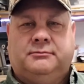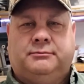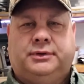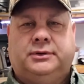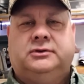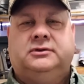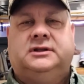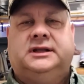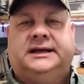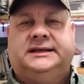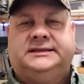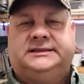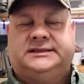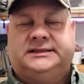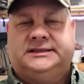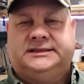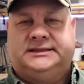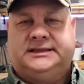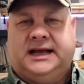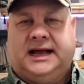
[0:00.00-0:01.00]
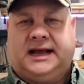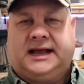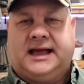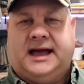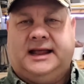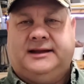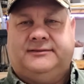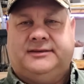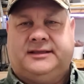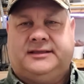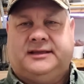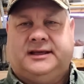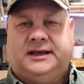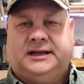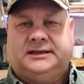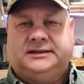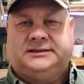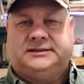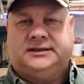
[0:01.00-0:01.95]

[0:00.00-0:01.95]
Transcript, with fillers: boot laces, that kind of a thing.